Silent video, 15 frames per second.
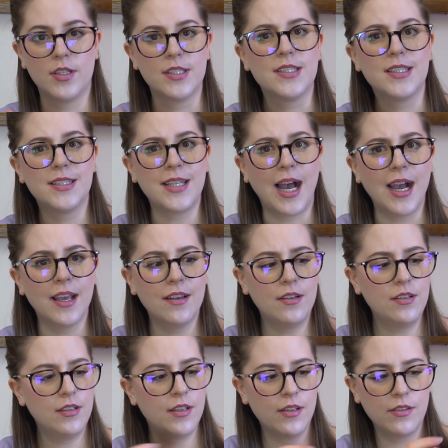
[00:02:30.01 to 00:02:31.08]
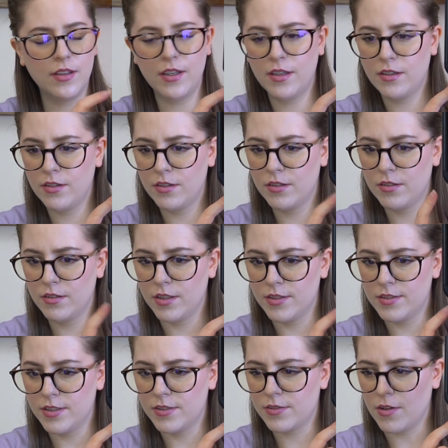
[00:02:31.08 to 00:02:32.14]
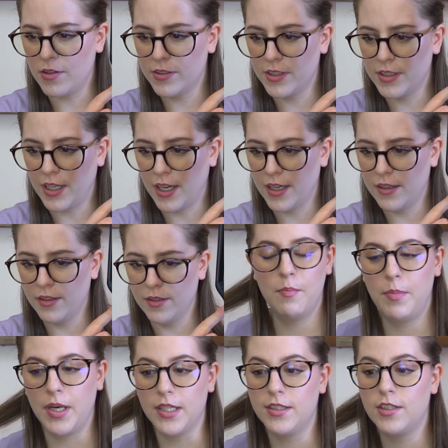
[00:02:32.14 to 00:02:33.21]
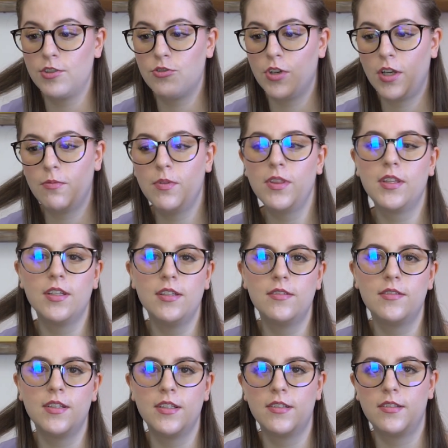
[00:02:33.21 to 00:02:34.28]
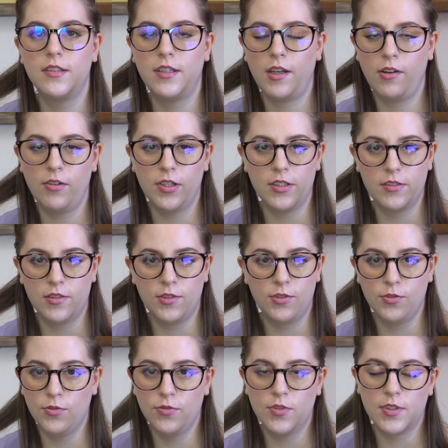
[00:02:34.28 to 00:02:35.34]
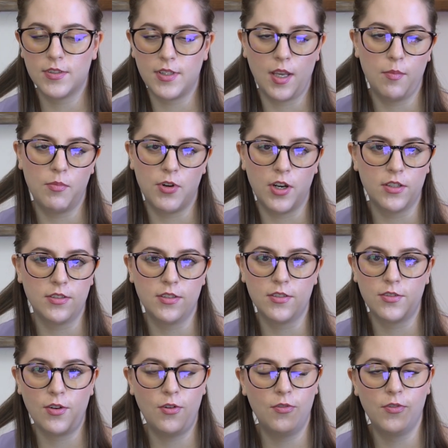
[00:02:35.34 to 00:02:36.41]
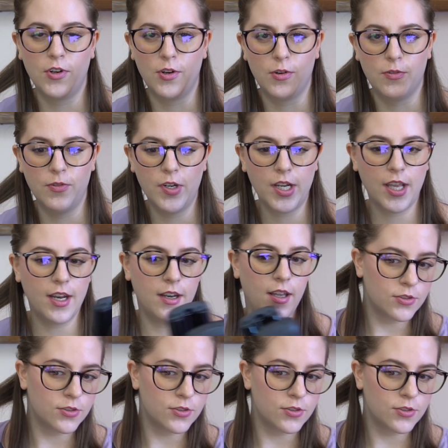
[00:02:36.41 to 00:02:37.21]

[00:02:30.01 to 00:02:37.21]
It's a dial, I think. Is this called the dial? But the trick with this is literally to do the same process over and over again.